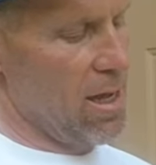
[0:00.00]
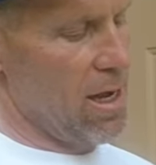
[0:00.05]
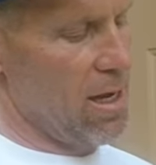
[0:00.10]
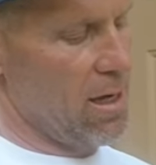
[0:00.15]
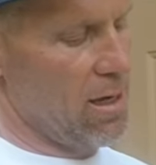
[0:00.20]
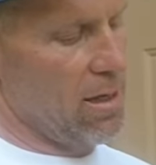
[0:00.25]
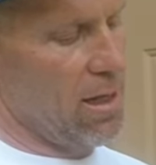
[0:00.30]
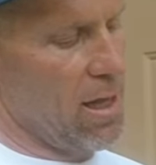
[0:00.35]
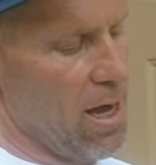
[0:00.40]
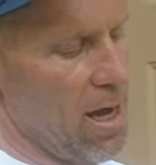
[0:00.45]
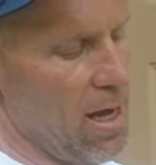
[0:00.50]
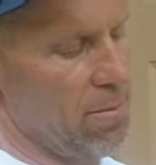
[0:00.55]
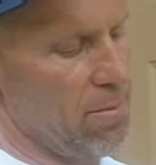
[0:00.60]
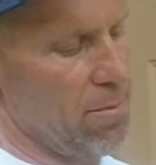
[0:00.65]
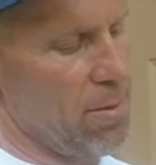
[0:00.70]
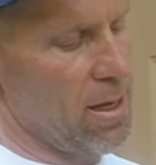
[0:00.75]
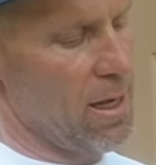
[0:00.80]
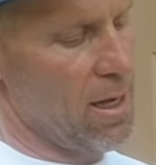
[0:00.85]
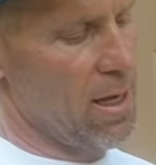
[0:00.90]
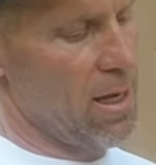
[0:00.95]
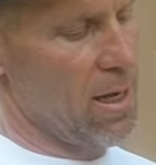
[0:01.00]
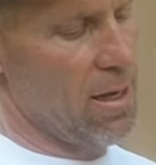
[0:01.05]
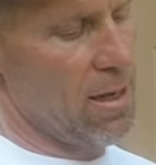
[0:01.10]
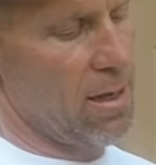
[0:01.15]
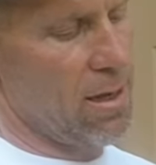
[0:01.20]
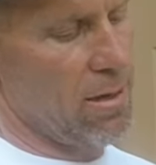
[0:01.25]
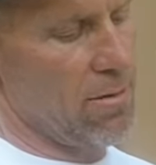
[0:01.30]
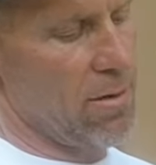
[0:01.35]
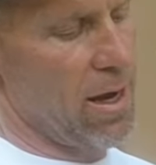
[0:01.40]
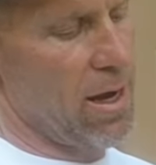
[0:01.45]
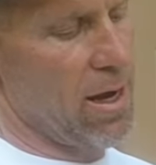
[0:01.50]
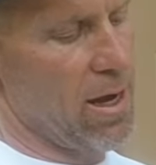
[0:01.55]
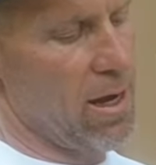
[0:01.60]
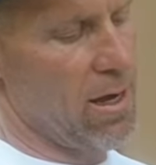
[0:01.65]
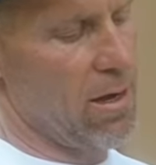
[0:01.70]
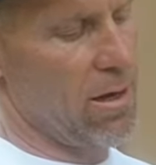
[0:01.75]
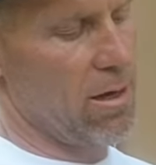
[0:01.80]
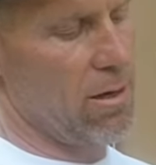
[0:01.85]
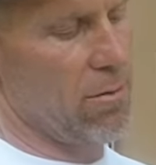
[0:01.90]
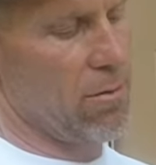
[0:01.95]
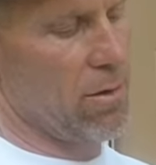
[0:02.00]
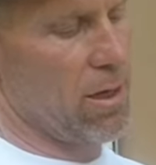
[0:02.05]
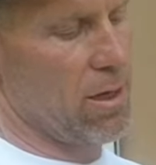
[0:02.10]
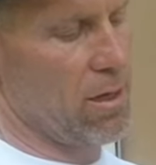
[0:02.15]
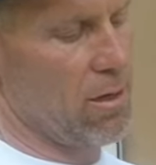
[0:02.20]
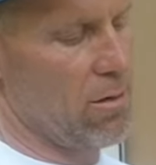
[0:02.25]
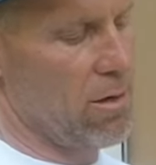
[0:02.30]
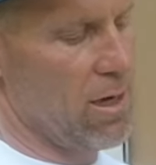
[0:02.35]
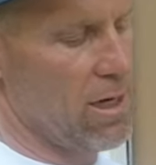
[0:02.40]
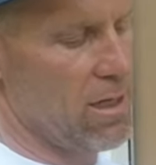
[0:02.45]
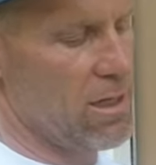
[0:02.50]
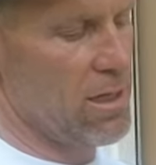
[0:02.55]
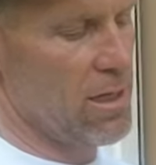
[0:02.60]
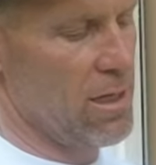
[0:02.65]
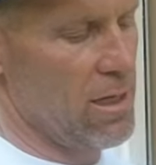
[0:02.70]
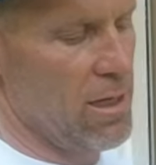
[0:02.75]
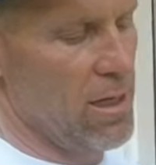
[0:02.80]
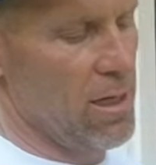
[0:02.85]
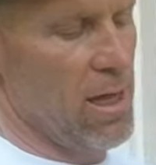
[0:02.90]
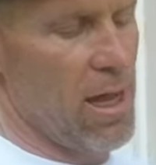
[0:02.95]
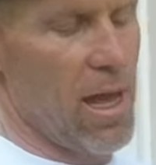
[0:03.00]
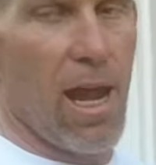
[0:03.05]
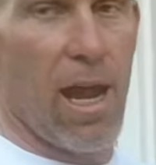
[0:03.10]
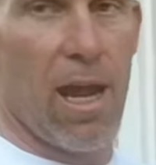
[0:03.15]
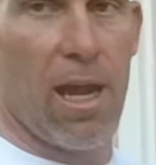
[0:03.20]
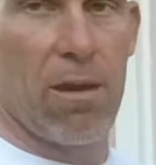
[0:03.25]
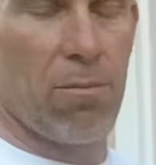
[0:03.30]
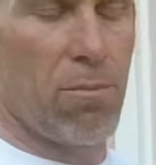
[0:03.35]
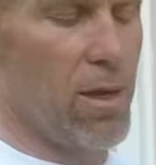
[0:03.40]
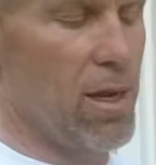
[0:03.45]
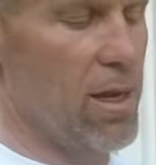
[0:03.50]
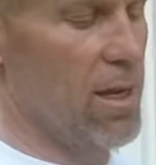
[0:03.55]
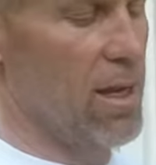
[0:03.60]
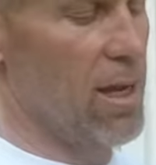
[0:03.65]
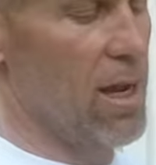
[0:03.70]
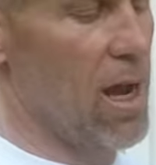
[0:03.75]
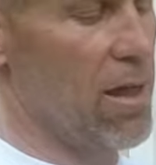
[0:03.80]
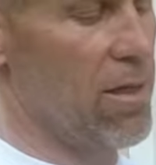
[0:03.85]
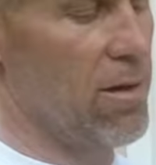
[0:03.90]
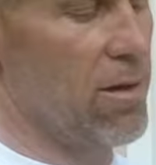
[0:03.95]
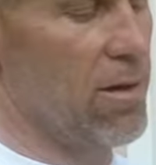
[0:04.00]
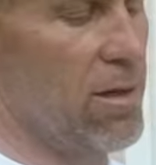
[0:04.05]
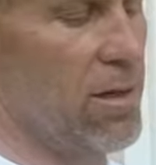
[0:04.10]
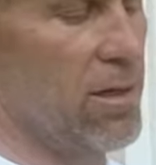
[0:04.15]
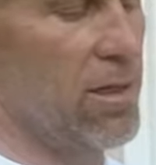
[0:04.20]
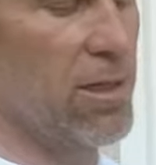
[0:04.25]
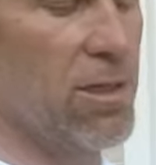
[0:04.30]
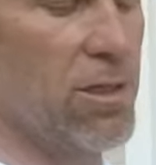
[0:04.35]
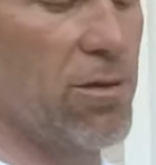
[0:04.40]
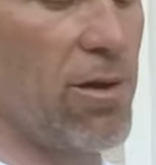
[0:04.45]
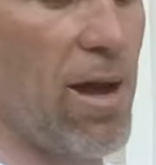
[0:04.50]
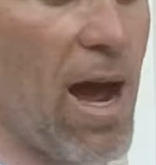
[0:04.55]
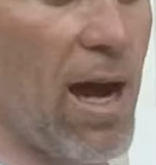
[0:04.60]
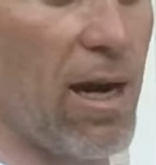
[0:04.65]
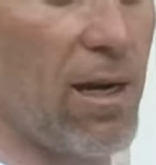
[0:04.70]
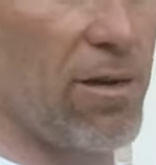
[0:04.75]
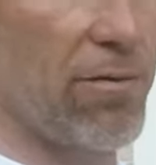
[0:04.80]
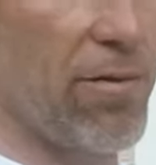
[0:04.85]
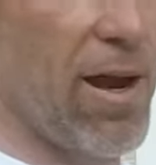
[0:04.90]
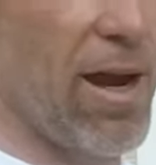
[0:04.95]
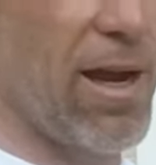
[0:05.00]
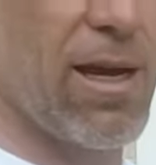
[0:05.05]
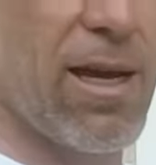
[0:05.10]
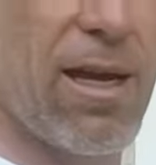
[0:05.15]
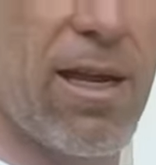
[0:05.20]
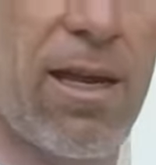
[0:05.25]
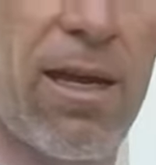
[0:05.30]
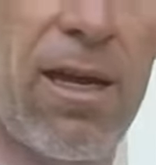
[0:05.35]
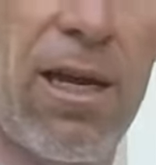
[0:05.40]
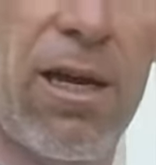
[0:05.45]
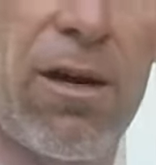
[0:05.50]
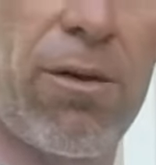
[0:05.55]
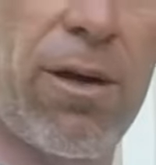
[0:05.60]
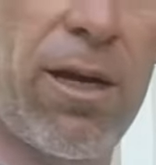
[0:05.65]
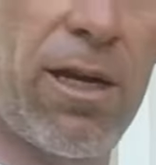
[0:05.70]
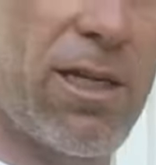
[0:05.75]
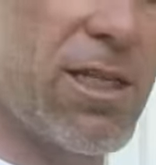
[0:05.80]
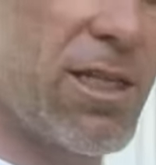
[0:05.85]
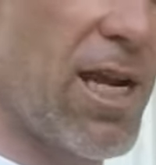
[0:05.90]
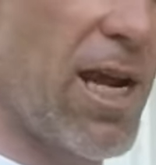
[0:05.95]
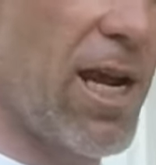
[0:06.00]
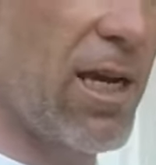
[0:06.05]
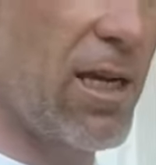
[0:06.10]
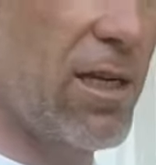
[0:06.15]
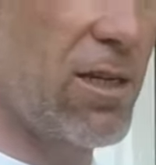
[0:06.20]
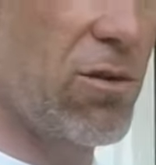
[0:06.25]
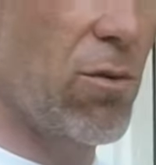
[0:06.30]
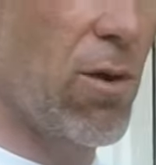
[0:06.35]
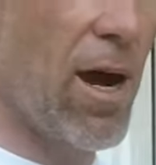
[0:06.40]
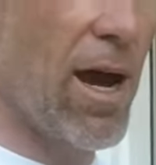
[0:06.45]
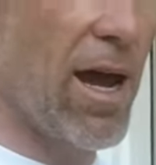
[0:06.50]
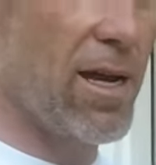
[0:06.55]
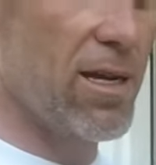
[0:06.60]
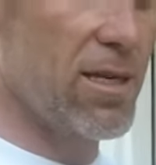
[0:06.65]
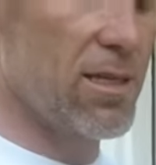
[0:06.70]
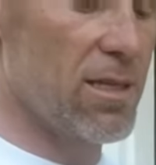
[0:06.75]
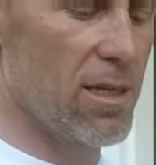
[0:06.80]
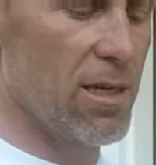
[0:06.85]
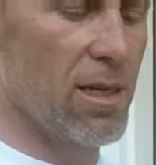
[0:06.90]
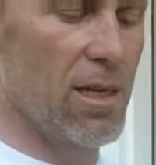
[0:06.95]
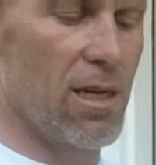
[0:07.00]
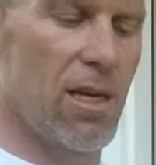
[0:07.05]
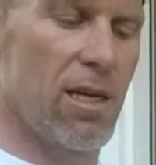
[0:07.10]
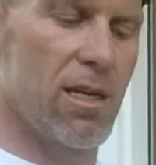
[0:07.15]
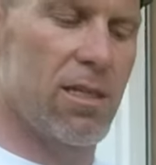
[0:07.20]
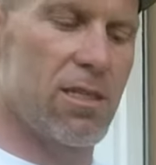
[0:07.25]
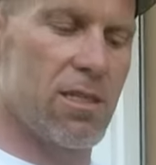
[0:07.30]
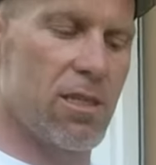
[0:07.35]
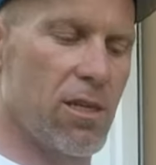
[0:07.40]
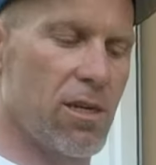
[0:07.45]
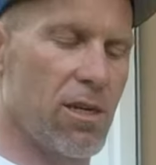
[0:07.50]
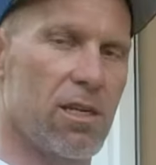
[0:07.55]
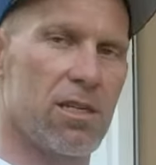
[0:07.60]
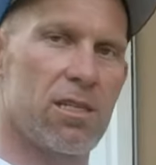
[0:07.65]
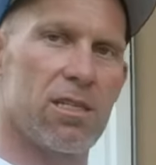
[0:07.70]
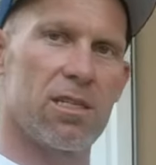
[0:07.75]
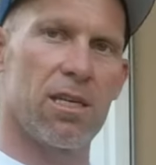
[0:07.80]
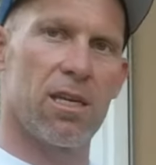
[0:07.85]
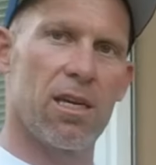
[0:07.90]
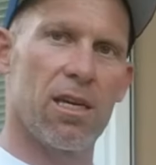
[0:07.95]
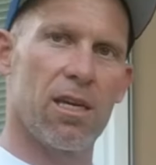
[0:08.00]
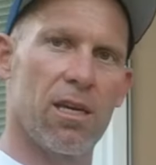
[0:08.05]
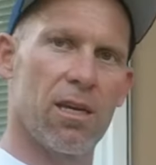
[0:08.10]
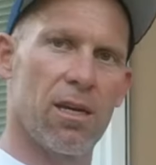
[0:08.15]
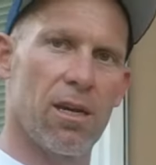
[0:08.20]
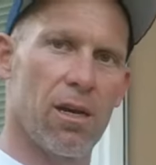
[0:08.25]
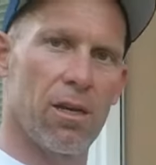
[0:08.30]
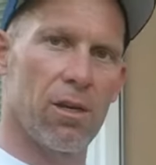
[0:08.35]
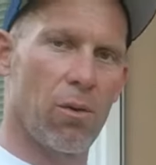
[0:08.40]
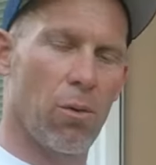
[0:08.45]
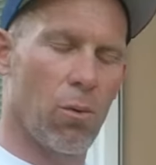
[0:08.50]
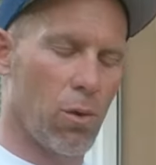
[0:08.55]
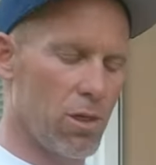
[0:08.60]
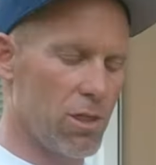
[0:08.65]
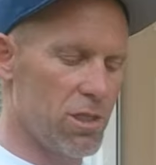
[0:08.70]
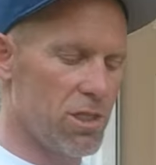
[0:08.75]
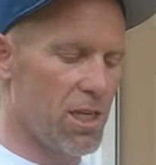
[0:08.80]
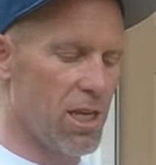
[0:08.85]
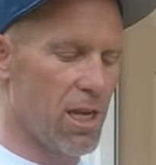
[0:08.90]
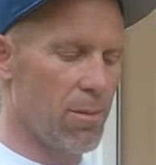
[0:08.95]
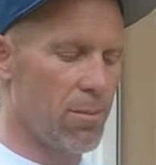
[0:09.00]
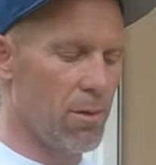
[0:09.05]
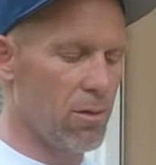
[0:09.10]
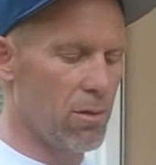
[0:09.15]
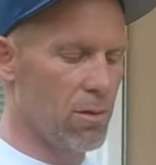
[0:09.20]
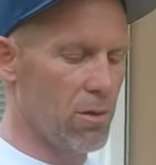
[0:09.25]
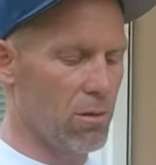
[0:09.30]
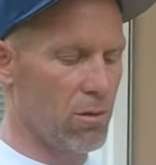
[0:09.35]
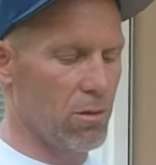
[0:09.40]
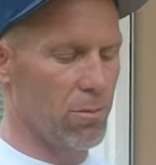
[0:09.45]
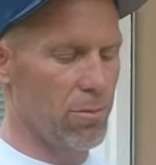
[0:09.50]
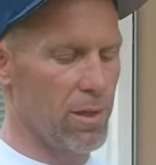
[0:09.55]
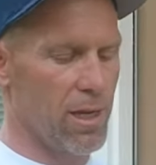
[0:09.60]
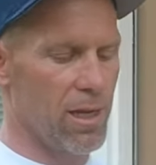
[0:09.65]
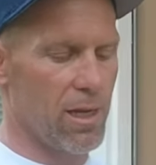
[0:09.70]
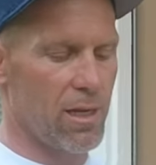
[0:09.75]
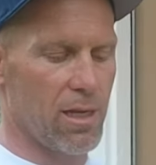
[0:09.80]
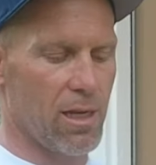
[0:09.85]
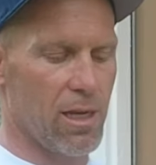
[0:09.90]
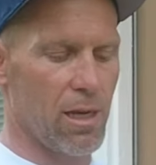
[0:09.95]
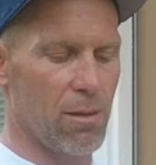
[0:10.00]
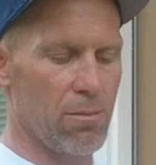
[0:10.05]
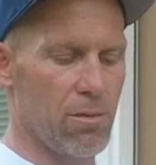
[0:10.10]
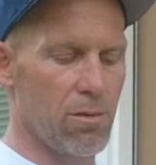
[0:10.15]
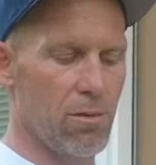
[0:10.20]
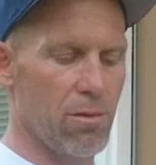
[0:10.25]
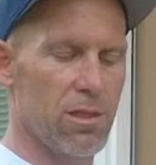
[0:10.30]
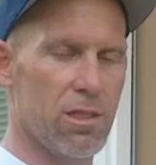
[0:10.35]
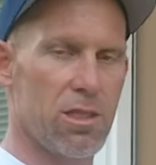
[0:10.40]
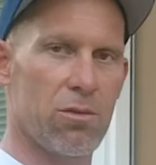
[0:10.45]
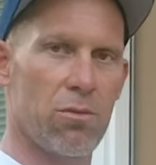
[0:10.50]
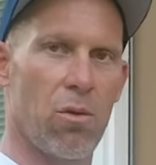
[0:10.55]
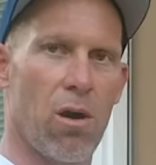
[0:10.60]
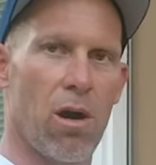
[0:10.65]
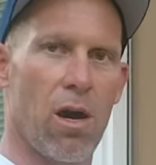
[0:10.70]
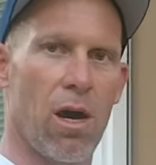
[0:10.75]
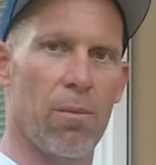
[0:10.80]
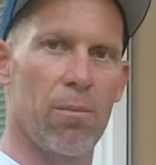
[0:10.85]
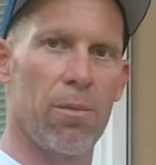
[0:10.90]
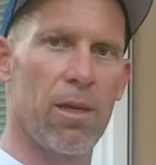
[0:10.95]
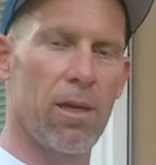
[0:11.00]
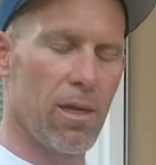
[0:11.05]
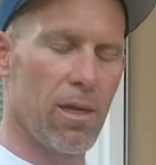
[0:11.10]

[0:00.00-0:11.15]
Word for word: and lot B right here we're gonna crush a and B together to activate it. We're going to shake it twice. It's, you're going to see an orange chemical begin to come through the swab.